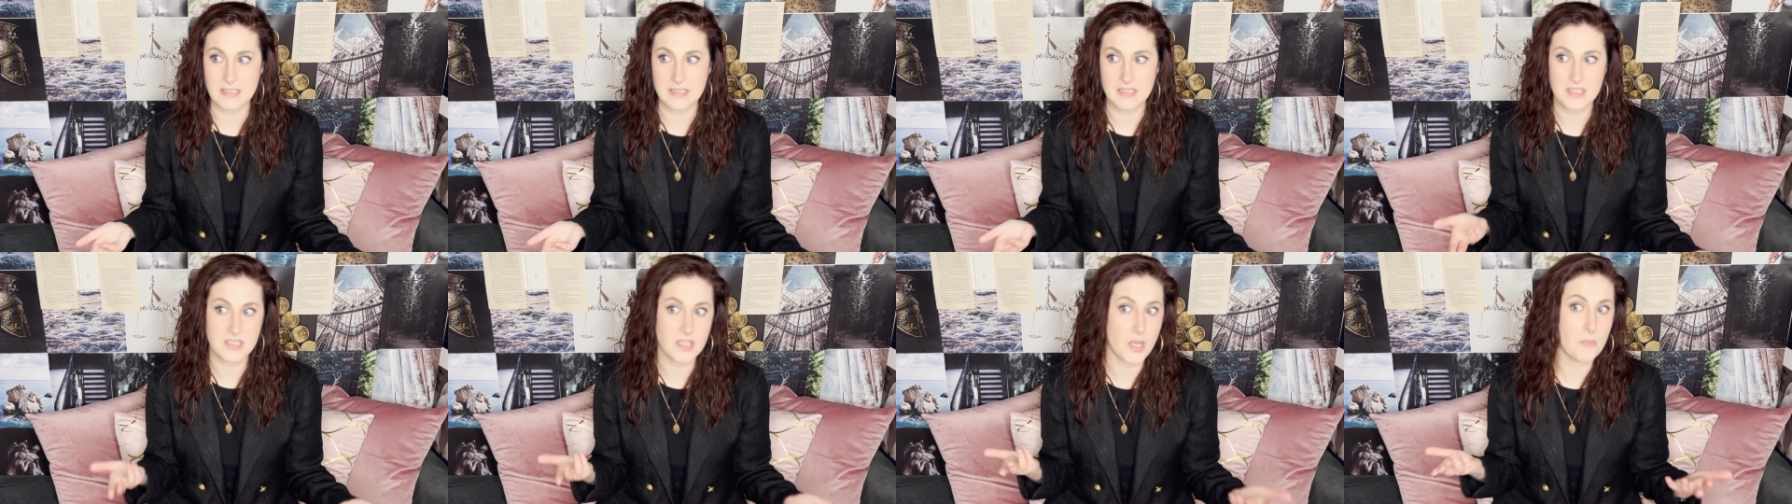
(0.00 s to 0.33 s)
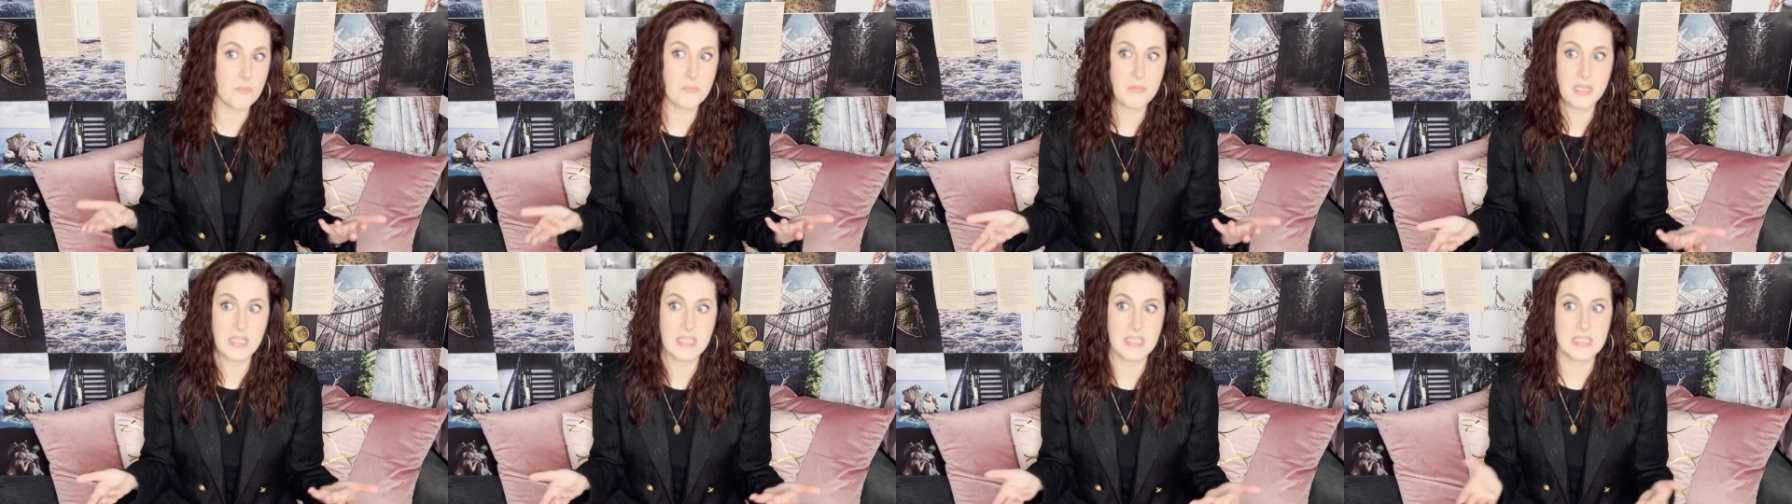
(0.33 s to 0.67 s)

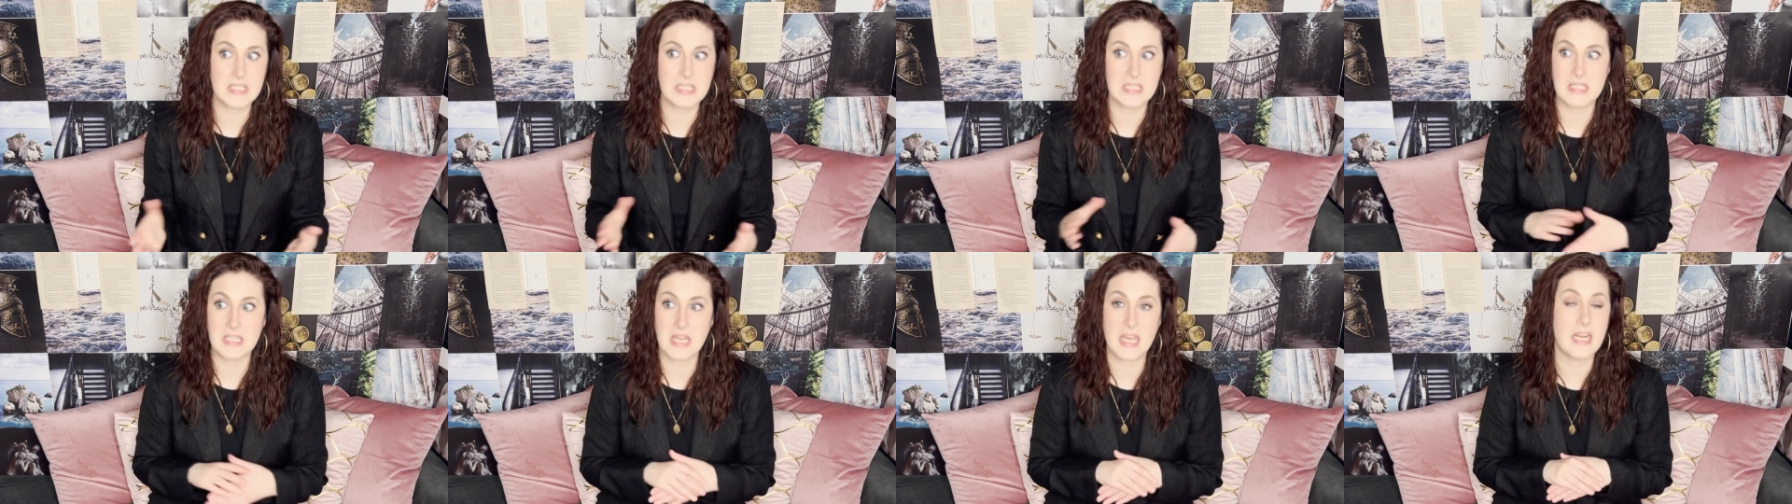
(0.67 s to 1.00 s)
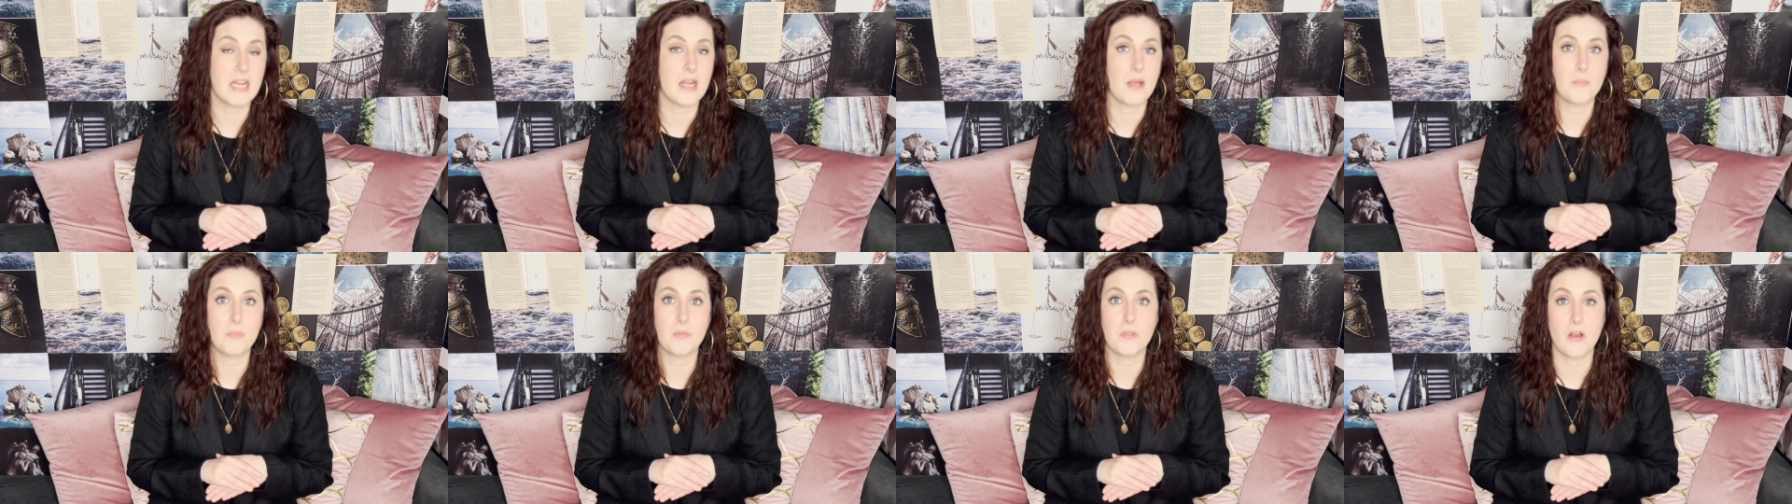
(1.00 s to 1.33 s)
somebody stayed
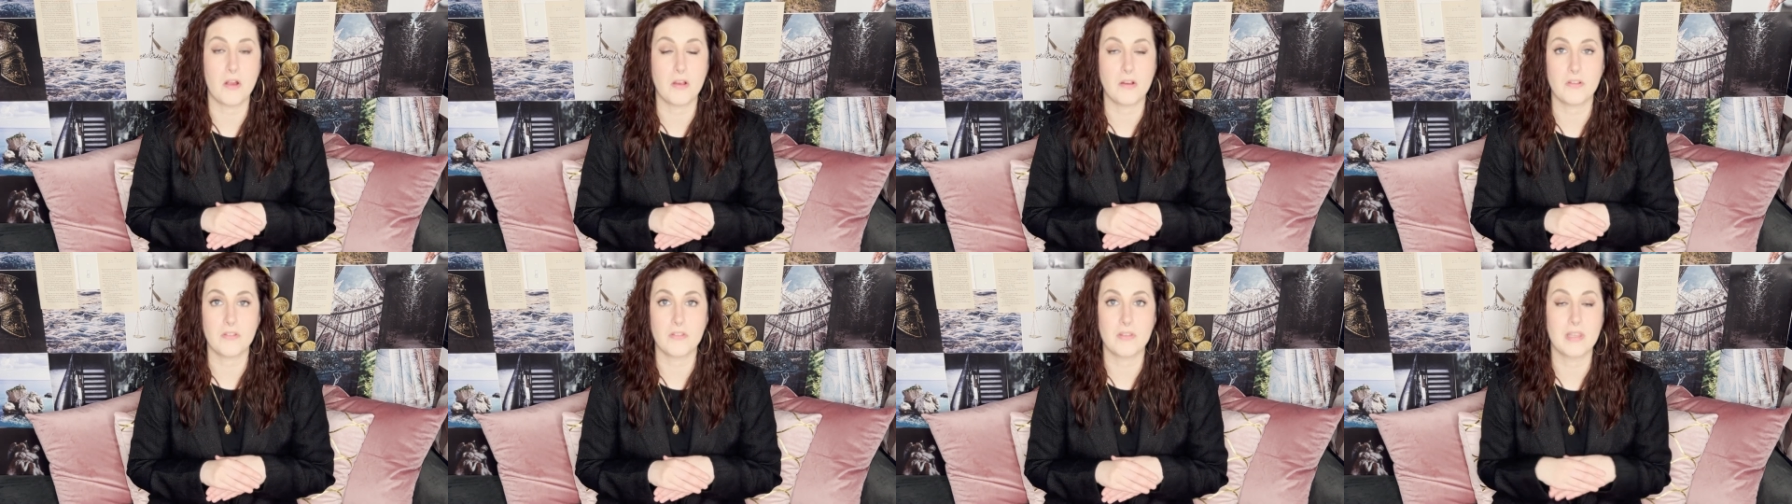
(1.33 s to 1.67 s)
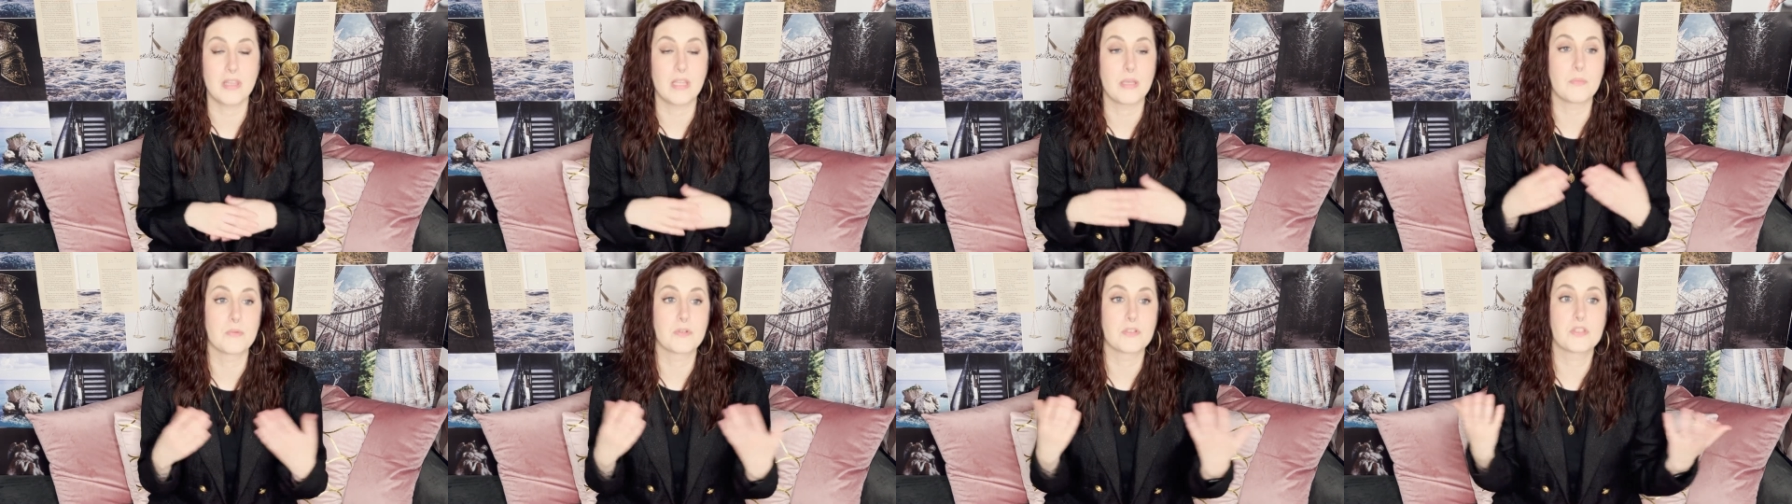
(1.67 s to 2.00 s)
up longer than
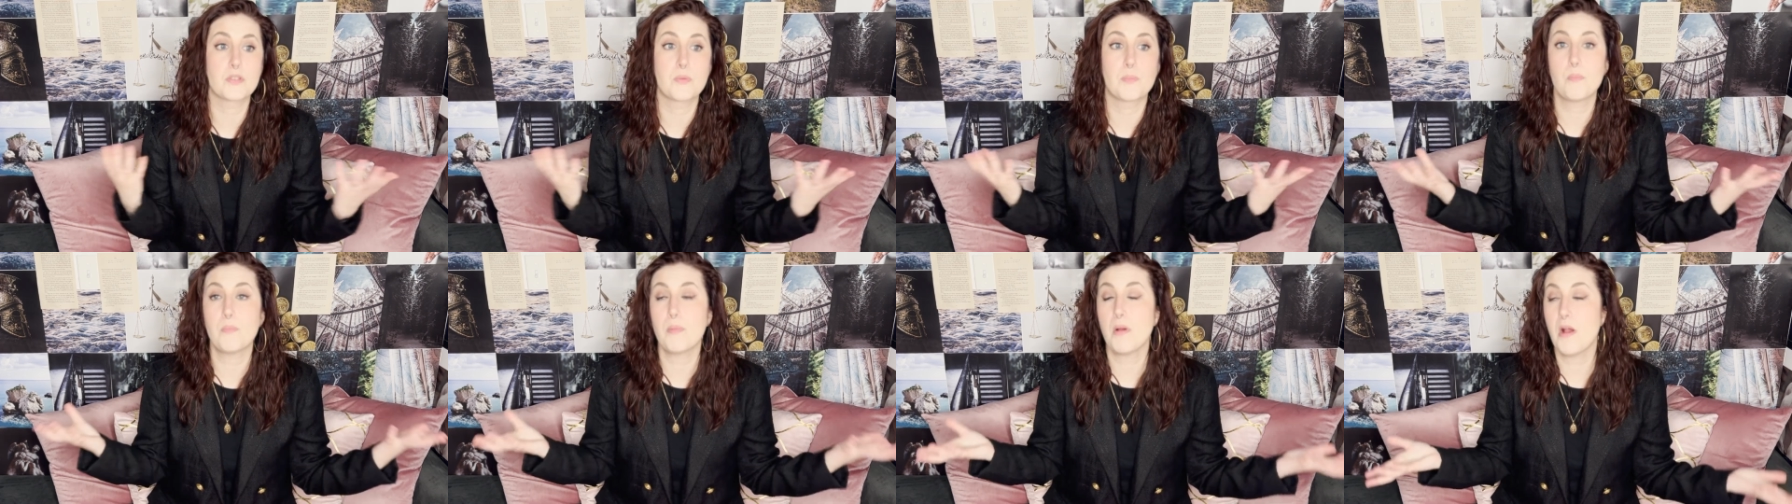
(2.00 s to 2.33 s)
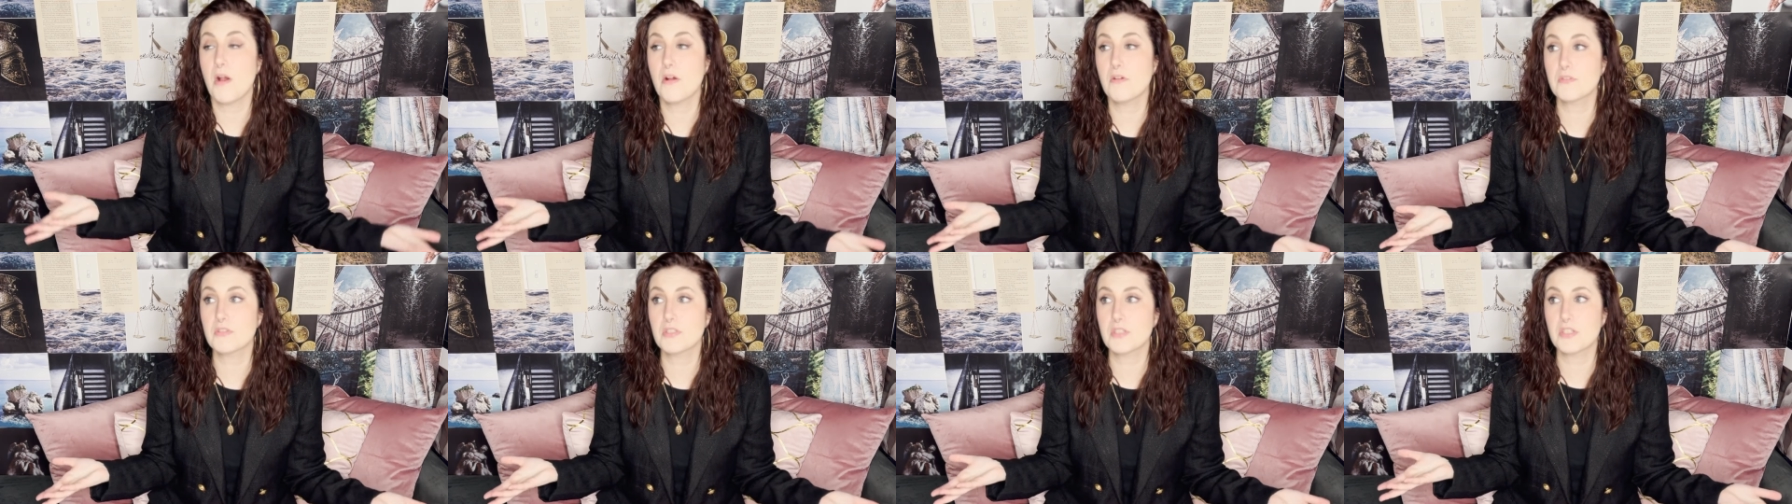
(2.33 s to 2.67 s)
they were
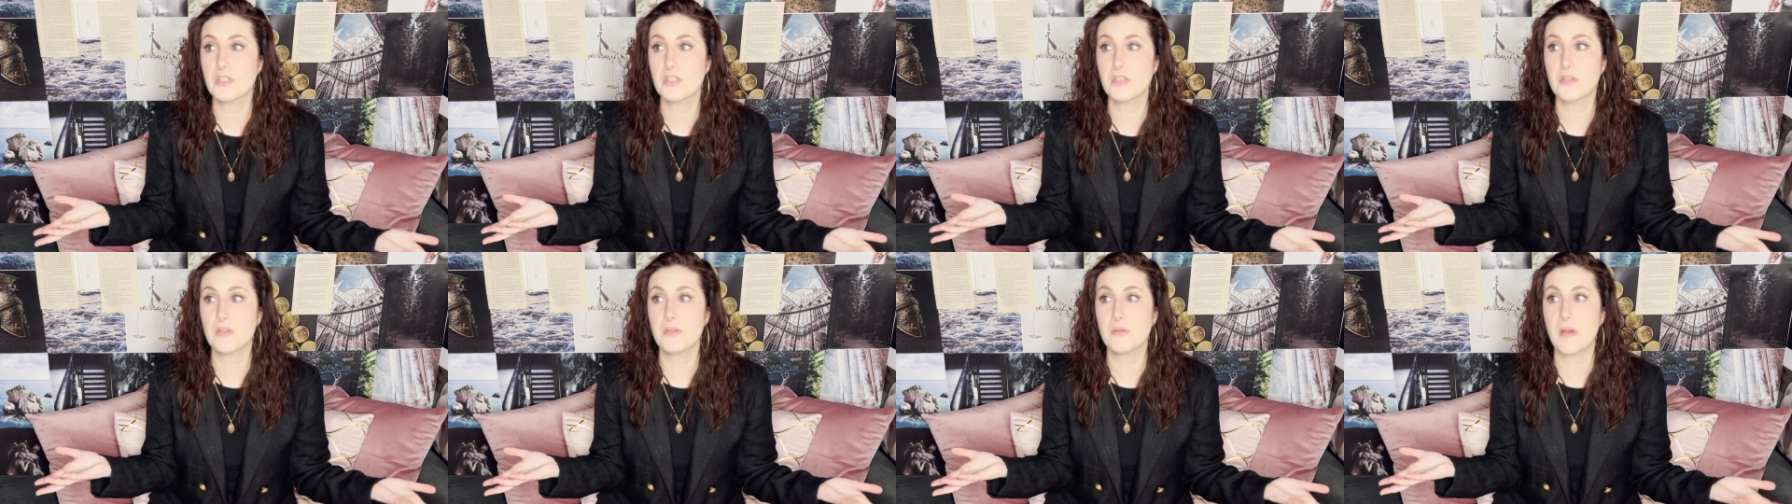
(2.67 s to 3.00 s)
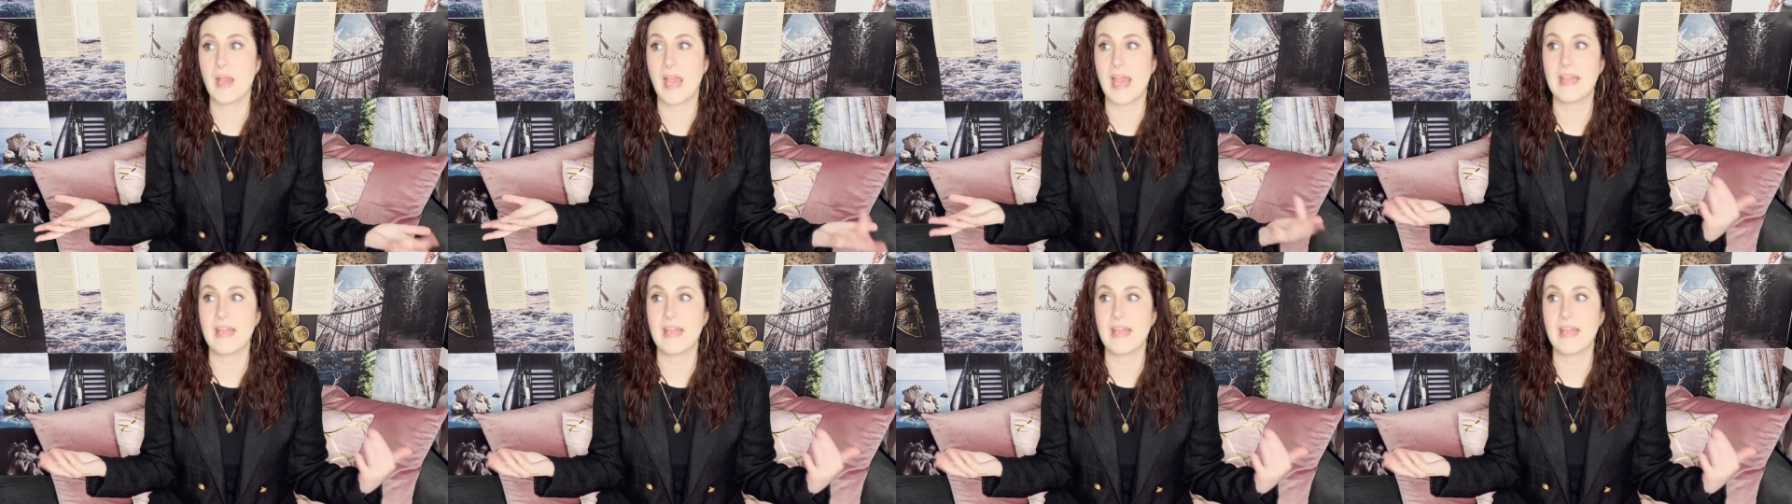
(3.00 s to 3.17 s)
supposed to